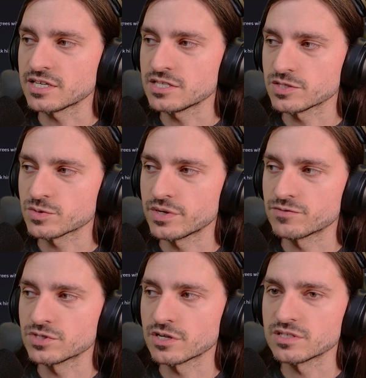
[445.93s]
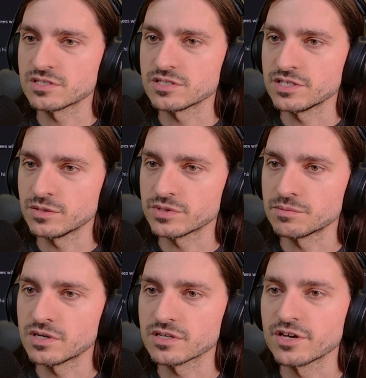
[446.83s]
The easiest way for Zargon to deal with
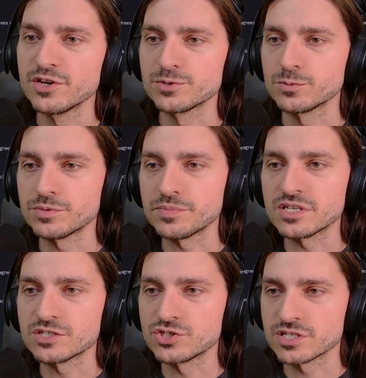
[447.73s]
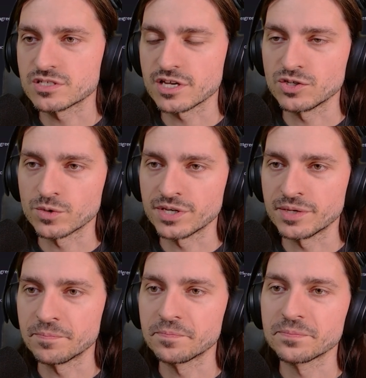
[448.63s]
the monk would be to just ignore
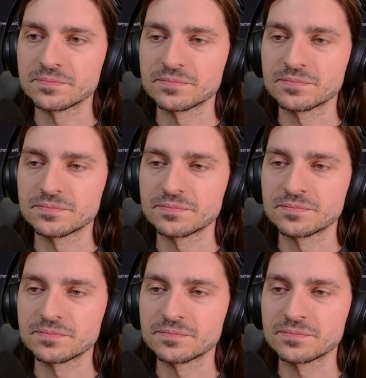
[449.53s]
him.